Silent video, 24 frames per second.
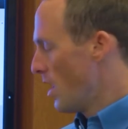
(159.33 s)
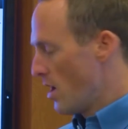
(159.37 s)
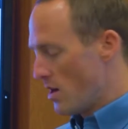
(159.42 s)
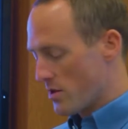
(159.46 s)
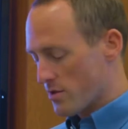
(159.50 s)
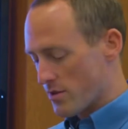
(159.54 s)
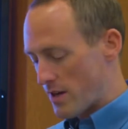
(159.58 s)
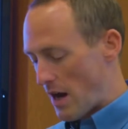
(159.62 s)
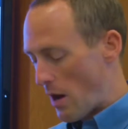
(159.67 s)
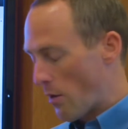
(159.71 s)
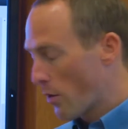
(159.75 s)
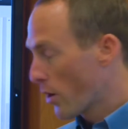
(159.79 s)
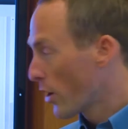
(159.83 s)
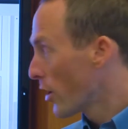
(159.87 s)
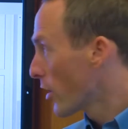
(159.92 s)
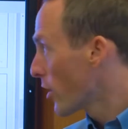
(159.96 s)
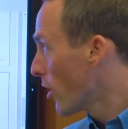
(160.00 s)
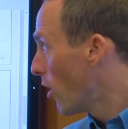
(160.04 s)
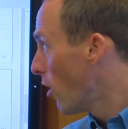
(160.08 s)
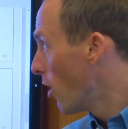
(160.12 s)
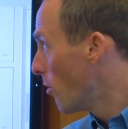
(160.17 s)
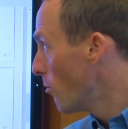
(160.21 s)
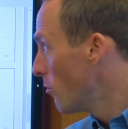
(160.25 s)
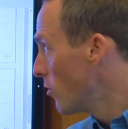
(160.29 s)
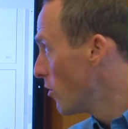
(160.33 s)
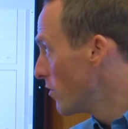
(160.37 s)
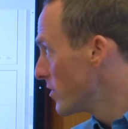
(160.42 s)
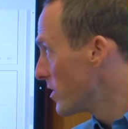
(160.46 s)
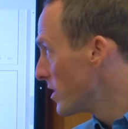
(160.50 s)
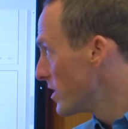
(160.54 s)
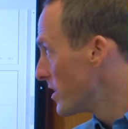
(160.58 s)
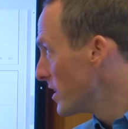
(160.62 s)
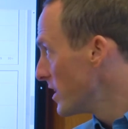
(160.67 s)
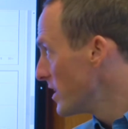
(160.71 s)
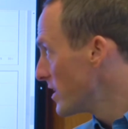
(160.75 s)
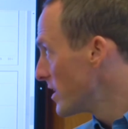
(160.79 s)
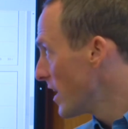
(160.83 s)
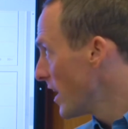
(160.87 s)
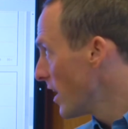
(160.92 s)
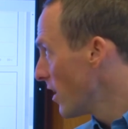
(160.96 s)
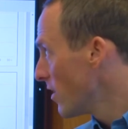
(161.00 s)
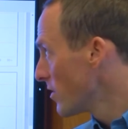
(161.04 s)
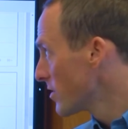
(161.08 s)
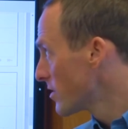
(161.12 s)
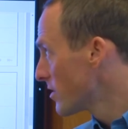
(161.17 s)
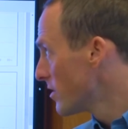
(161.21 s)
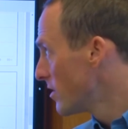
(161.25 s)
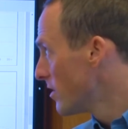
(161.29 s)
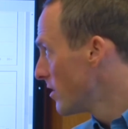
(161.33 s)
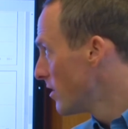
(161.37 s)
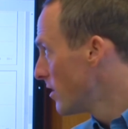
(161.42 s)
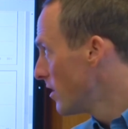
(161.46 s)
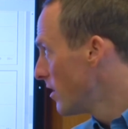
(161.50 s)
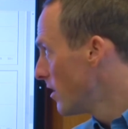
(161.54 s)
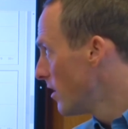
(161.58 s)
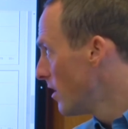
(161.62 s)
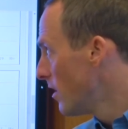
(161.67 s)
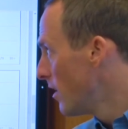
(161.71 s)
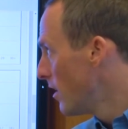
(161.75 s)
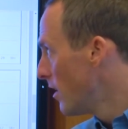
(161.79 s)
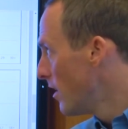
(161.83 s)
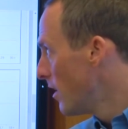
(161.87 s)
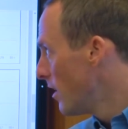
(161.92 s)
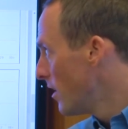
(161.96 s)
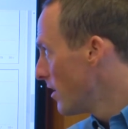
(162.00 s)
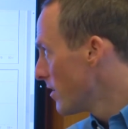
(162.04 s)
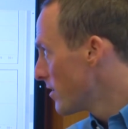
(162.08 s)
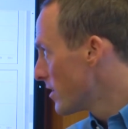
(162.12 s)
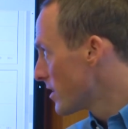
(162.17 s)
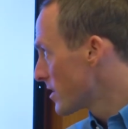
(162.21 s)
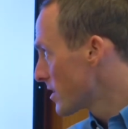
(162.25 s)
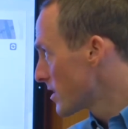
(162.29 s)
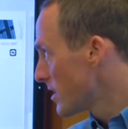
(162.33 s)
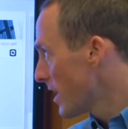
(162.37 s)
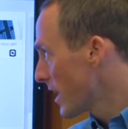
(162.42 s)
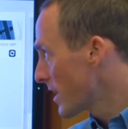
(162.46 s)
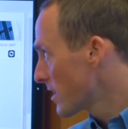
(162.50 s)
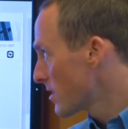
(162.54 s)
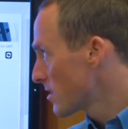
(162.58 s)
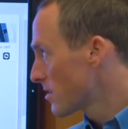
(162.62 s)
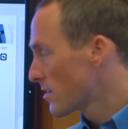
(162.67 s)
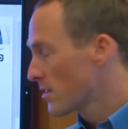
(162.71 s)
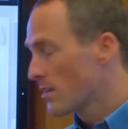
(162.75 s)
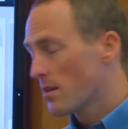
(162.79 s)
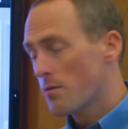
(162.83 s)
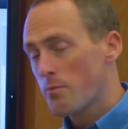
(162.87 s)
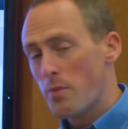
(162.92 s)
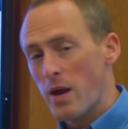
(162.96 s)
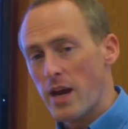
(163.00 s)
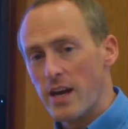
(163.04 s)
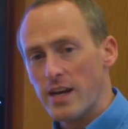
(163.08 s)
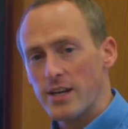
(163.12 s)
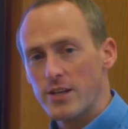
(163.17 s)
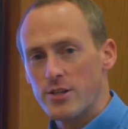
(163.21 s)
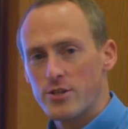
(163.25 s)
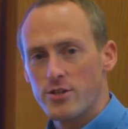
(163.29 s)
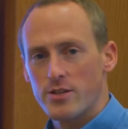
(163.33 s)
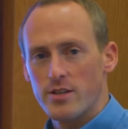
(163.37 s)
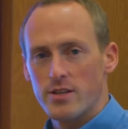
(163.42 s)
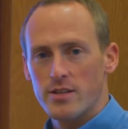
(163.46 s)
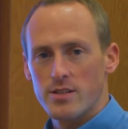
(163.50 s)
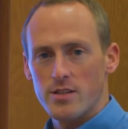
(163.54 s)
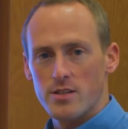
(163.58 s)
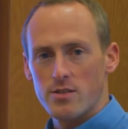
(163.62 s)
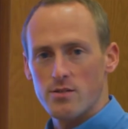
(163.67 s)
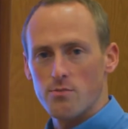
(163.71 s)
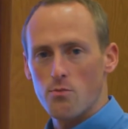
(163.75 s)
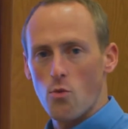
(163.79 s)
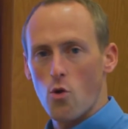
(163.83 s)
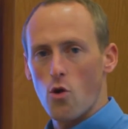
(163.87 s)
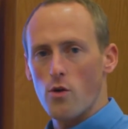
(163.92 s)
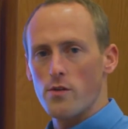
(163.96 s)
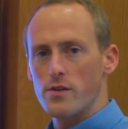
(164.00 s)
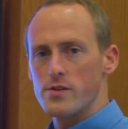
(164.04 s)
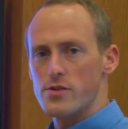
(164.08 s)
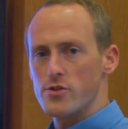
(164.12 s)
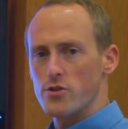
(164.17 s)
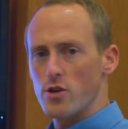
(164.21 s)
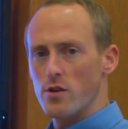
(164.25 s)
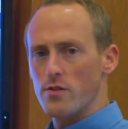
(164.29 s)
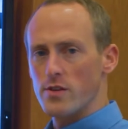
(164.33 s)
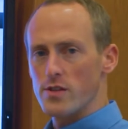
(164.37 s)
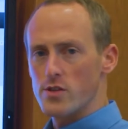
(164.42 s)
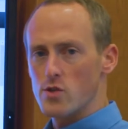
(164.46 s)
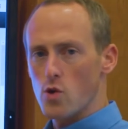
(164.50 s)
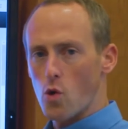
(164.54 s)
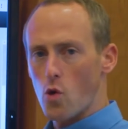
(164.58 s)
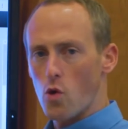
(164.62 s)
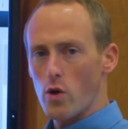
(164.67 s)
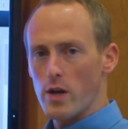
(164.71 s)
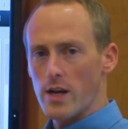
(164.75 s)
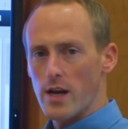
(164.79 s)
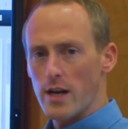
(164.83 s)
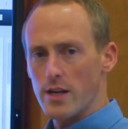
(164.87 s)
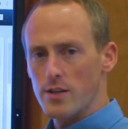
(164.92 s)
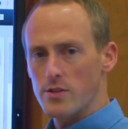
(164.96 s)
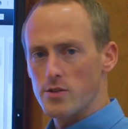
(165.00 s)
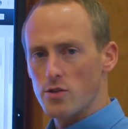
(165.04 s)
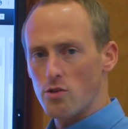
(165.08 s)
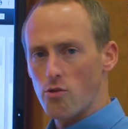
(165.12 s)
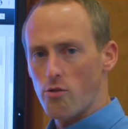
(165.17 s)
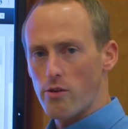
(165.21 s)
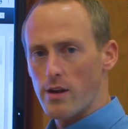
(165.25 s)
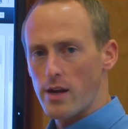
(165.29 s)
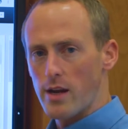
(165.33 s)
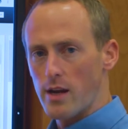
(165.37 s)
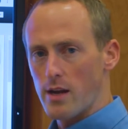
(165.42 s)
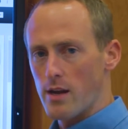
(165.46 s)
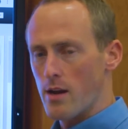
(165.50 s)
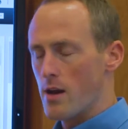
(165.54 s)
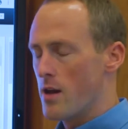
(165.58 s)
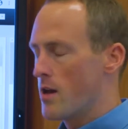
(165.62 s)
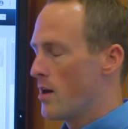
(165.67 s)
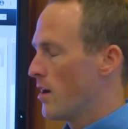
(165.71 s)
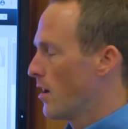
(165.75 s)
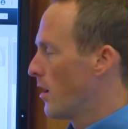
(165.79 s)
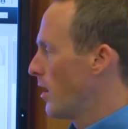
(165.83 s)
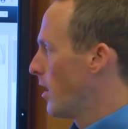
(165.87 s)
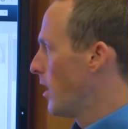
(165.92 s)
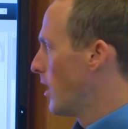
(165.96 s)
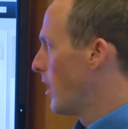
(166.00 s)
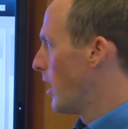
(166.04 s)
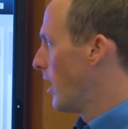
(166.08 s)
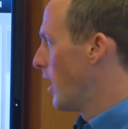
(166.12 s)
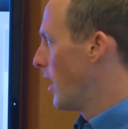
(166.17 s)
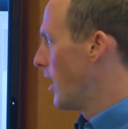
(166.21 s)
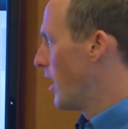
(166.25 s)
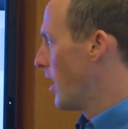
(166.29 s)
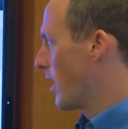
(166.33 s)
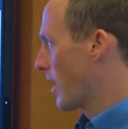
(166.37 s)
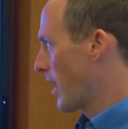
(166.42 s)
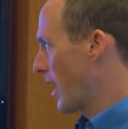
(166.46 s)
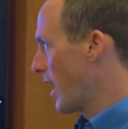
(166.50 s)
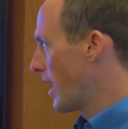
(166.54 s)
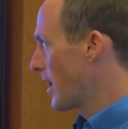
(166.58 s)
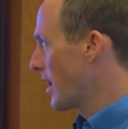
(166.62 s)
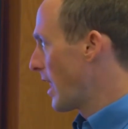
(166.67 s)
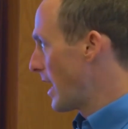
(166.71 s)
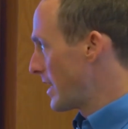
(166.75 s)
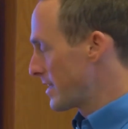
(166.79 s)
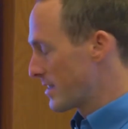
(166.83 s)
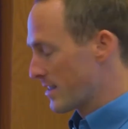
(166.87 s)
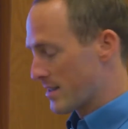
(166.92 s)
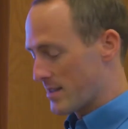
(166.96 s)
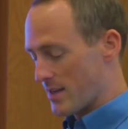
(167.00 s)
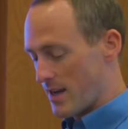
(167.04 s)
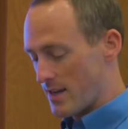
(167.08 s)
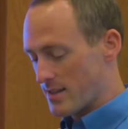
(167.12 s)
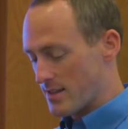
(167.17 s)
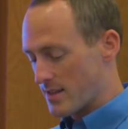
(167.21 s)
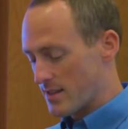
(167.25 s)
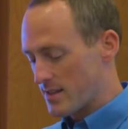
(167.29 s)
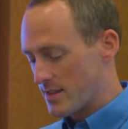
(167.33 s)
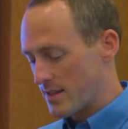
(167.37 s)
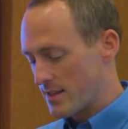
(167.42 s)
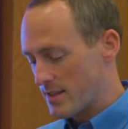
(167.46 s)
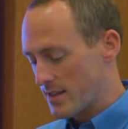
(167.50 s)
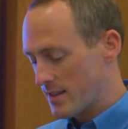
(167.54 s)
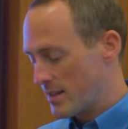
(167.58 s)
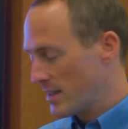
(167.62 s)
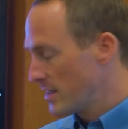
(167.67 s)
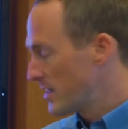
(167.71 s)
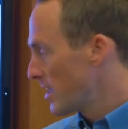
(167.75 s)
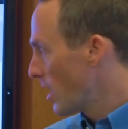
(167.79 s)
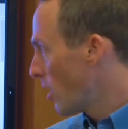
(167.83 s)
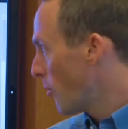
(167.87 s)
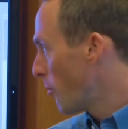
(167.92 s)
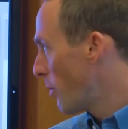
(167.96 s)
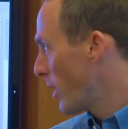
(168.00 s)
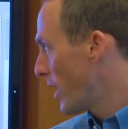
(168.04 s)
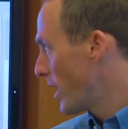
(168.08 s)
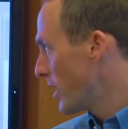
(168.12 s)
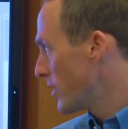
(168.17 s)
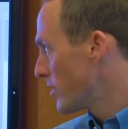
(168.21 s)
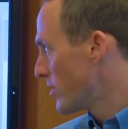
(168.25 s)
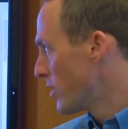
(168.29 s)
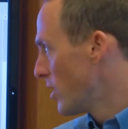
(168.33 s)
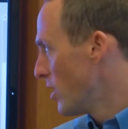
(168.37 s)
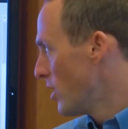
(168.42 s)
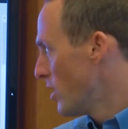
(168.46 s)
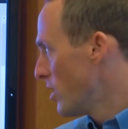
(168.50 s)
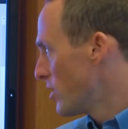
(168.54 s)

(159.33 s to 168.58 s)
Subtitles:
So now we're going to go and move to details. This next page is more of a service-oriented screen. Again, as it says, it's a detailed page.